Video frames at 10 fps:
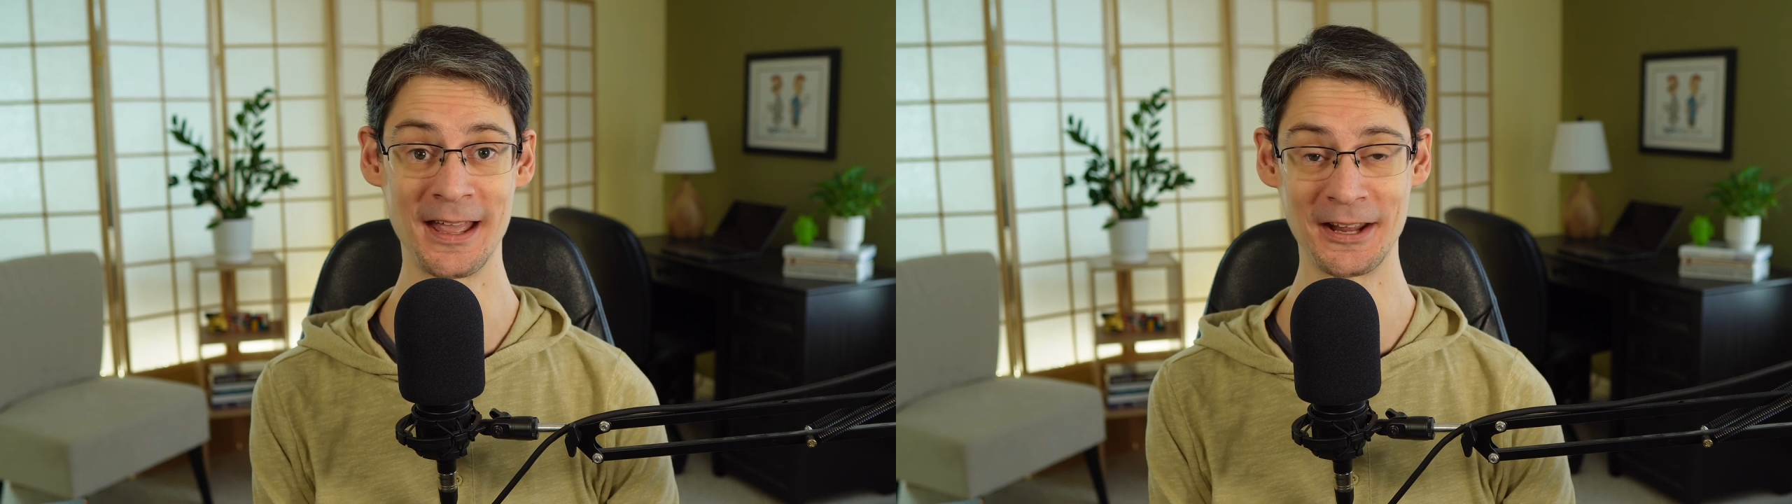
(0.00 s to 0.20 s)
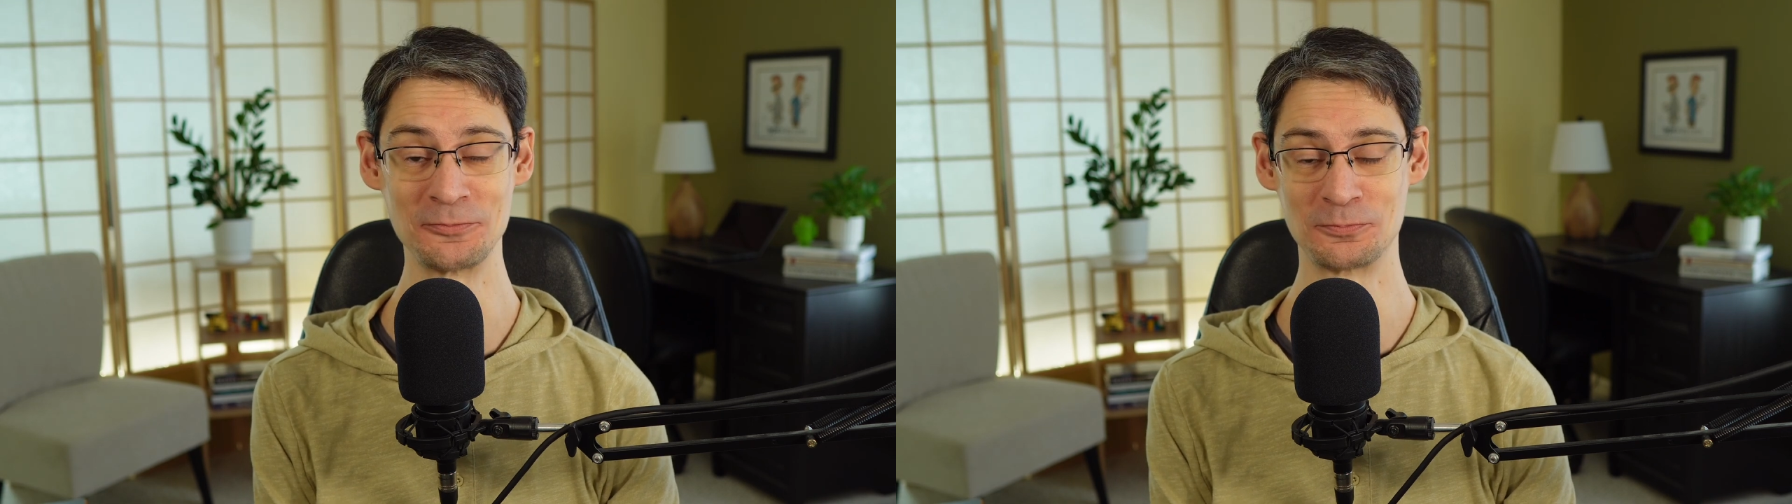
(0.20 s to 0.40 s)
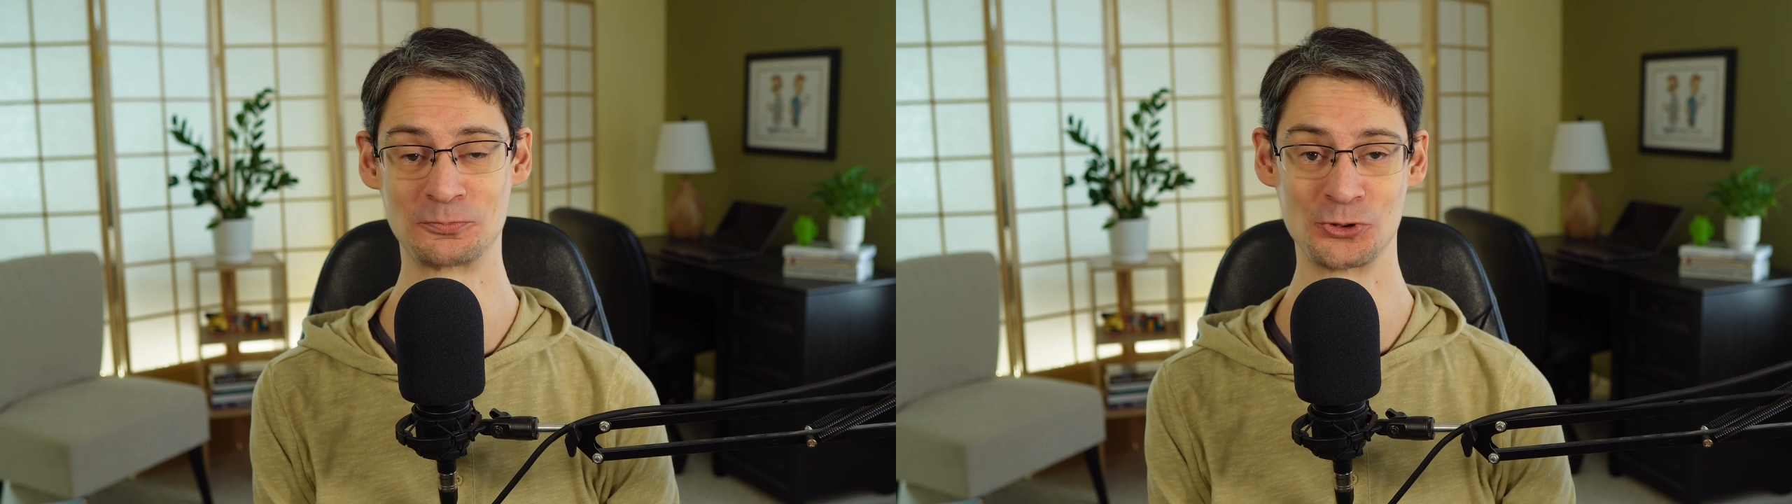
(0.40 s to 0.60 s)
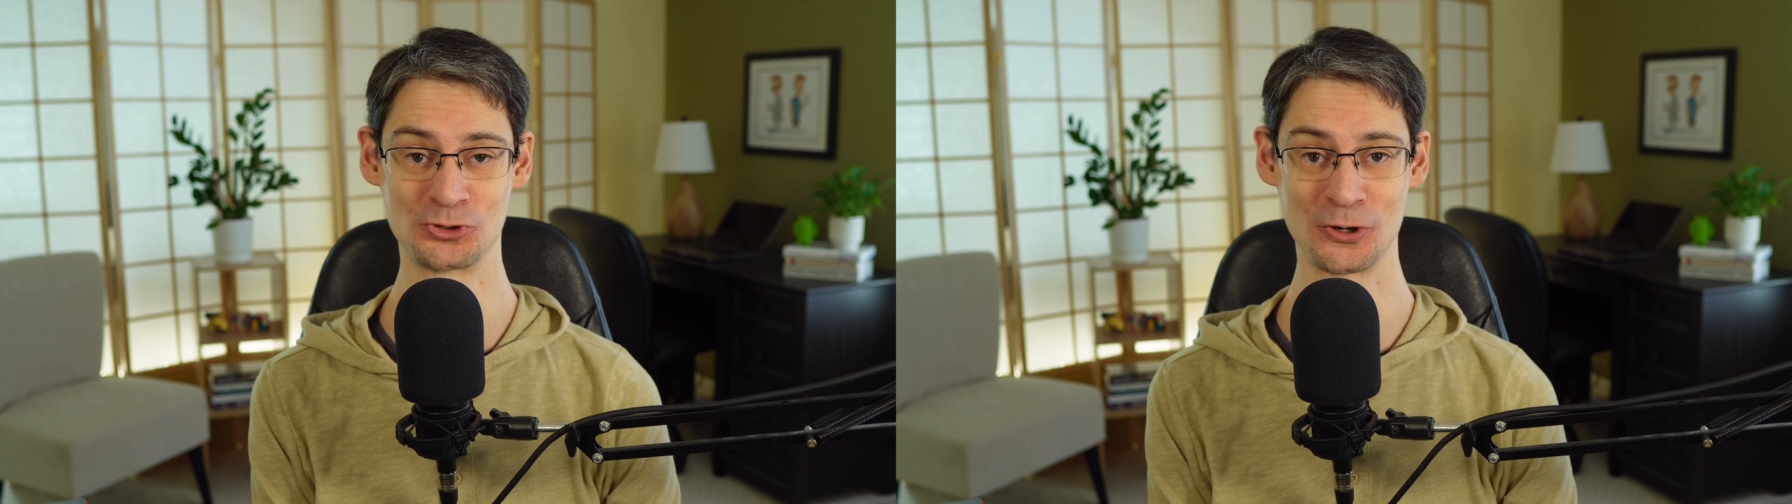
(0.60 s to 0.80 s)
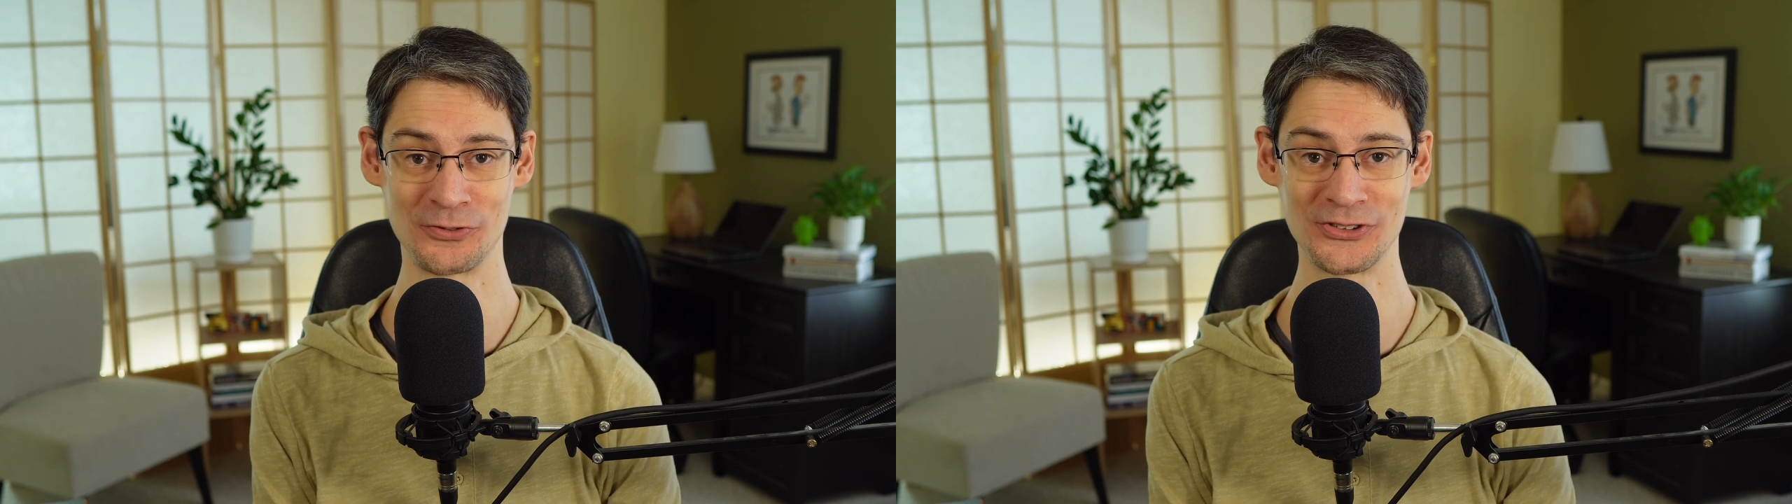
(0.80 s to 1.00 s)
and
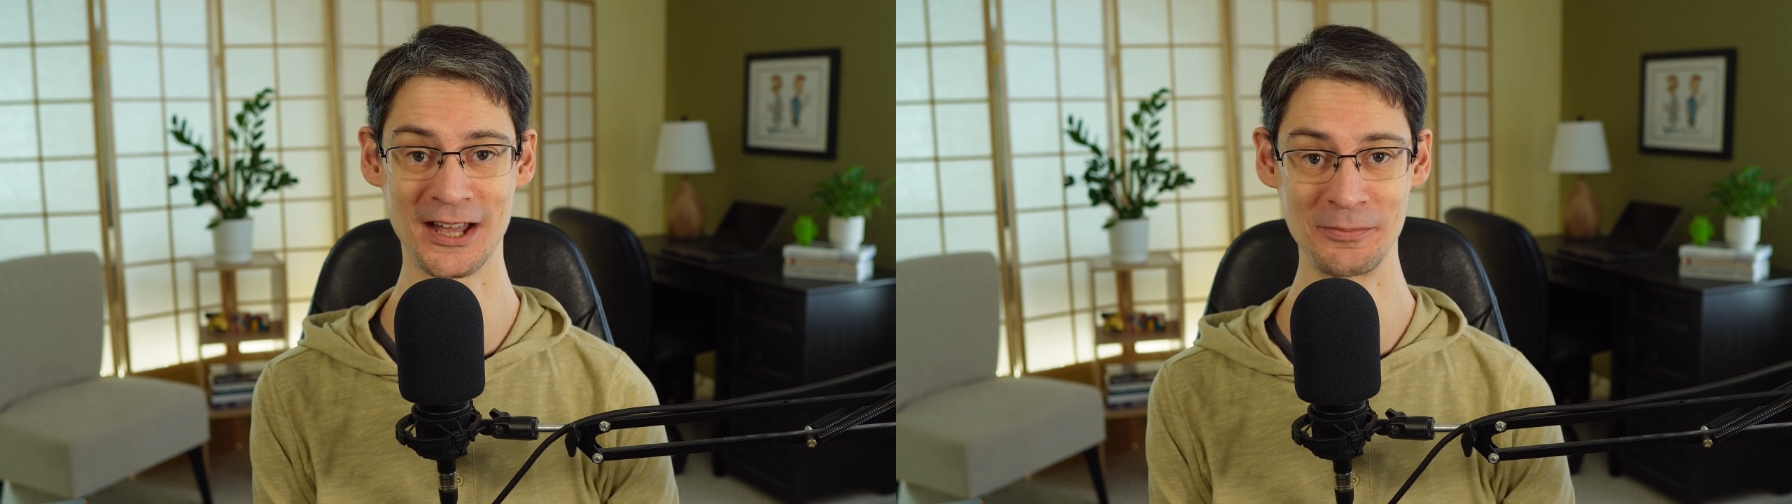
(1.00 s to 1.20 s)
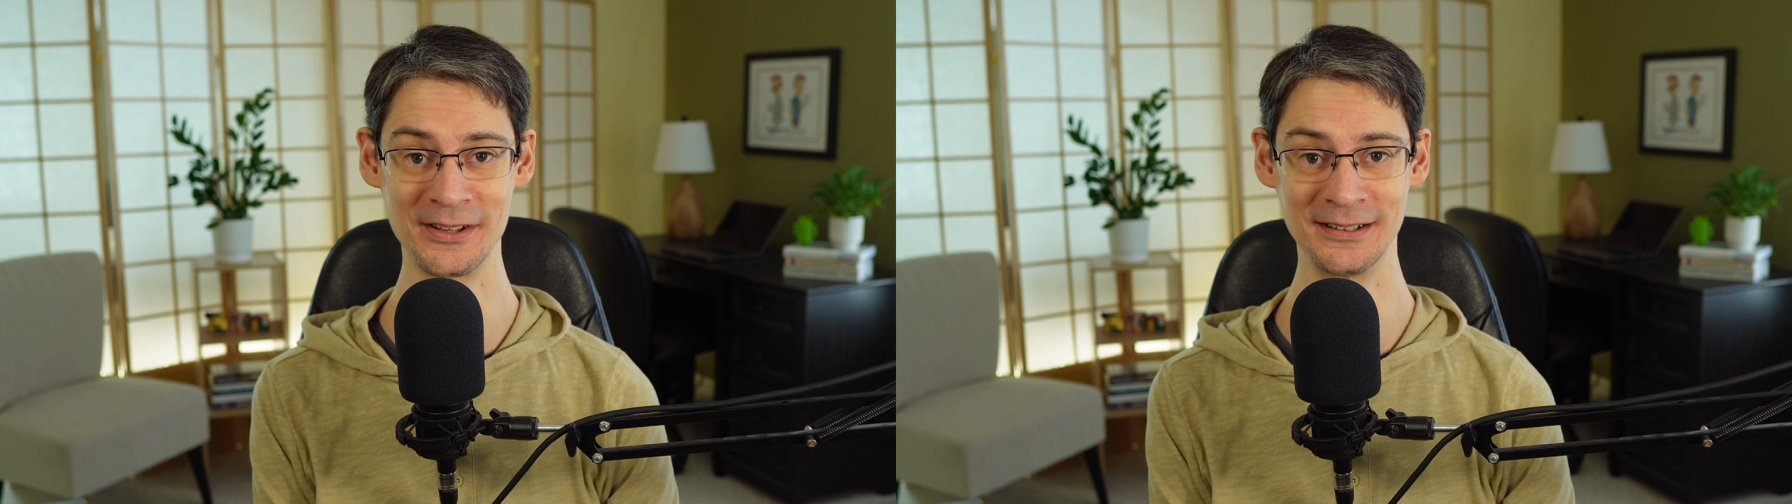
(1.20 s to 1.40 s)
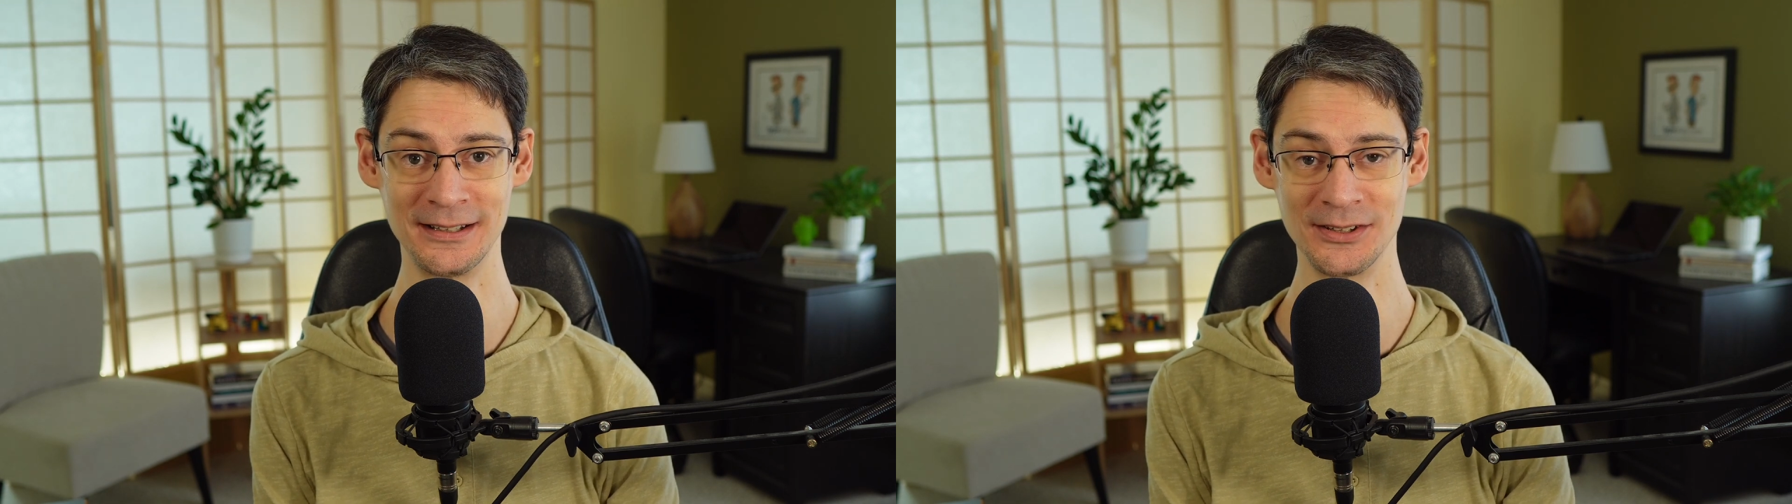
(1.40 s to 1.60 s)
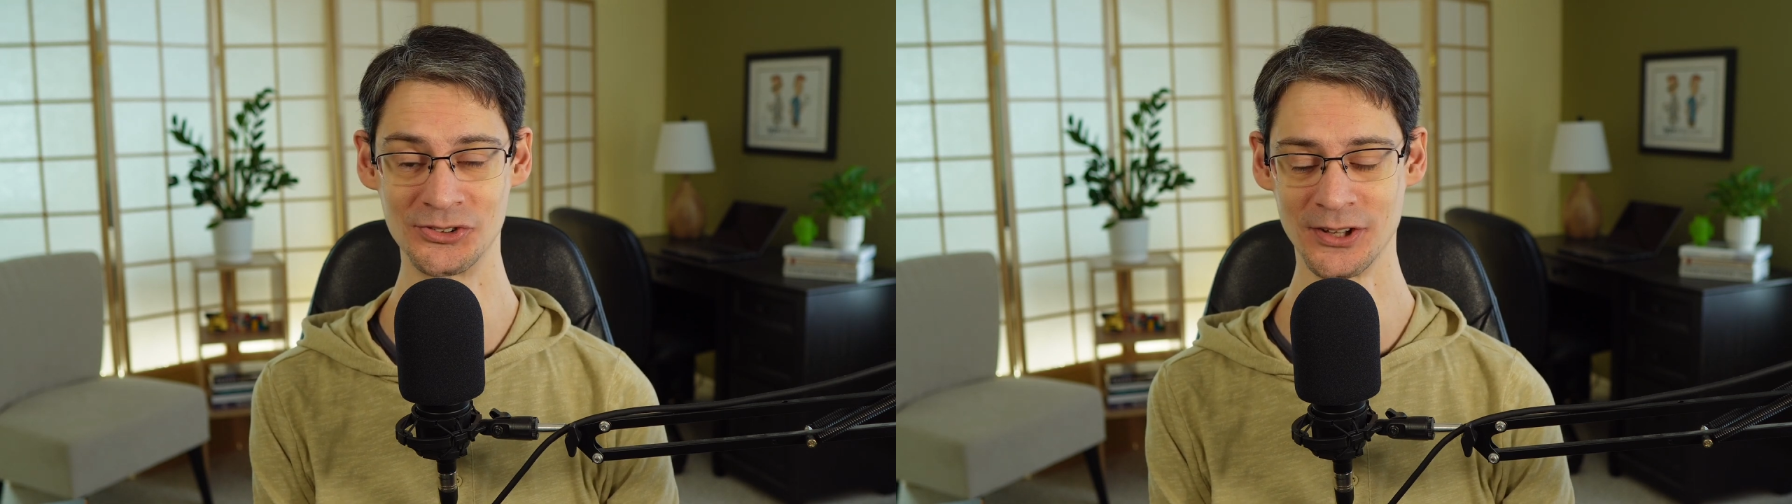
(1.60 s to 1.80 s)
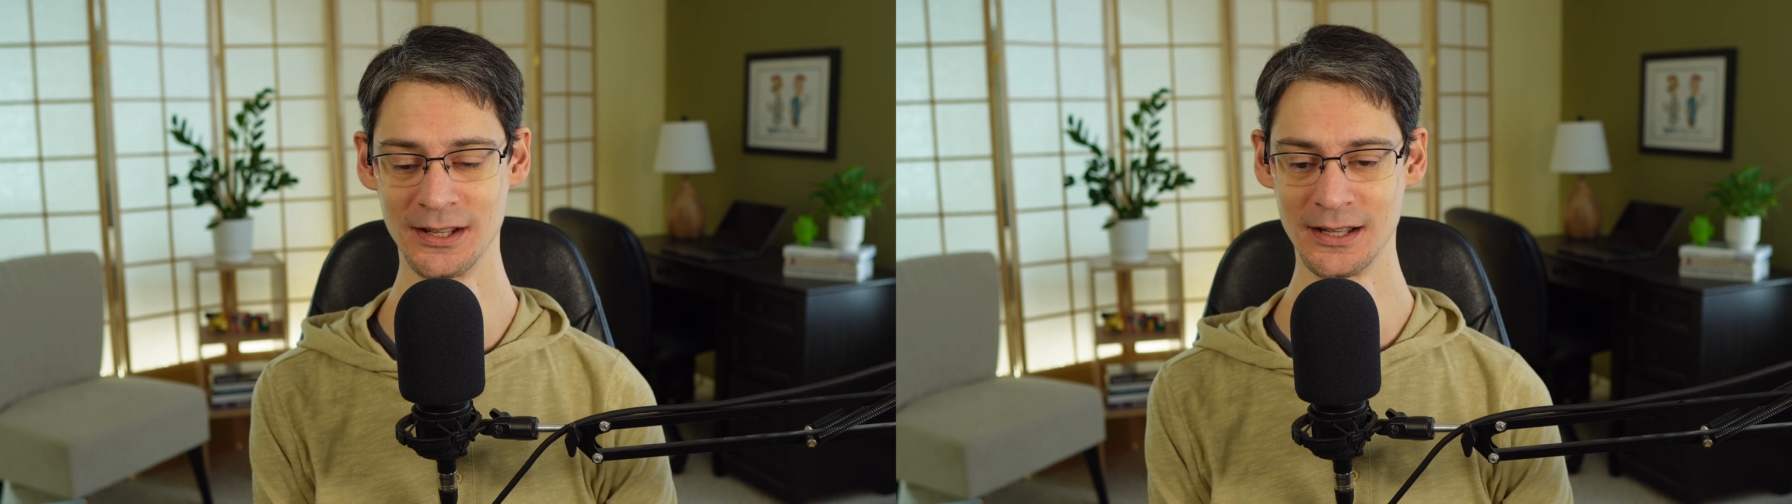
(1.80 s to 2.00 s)
preserve the type that it
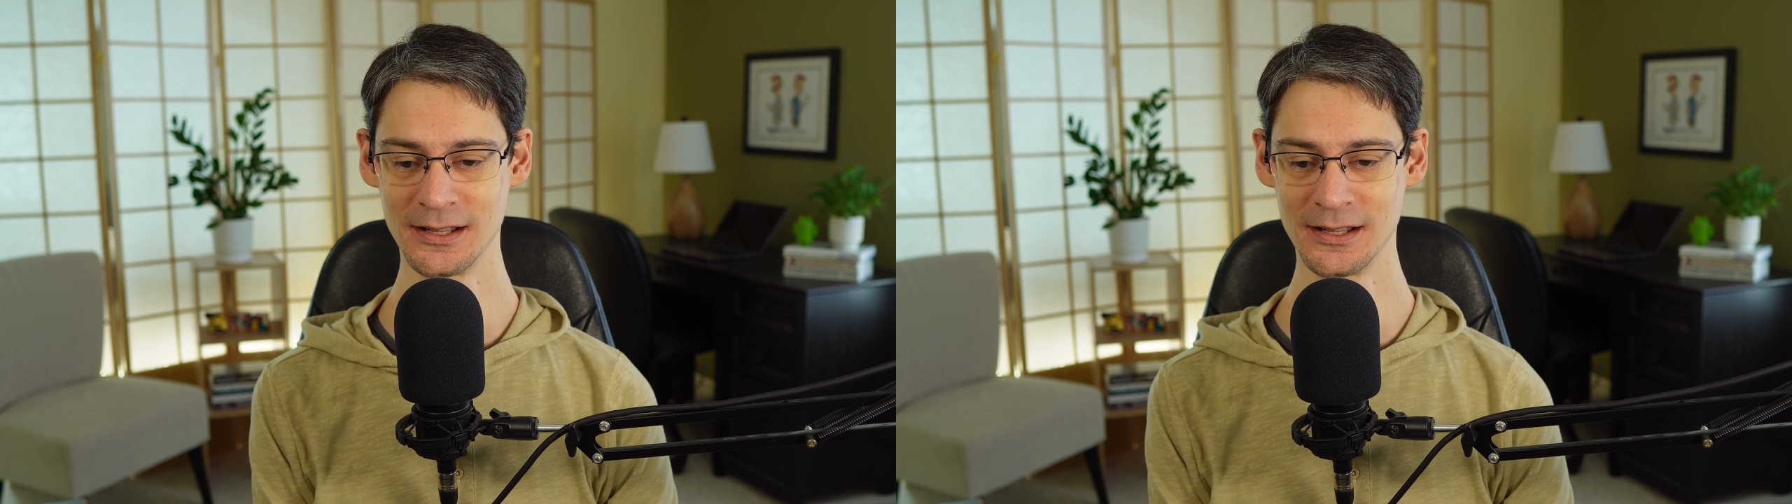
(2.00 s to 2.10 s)
is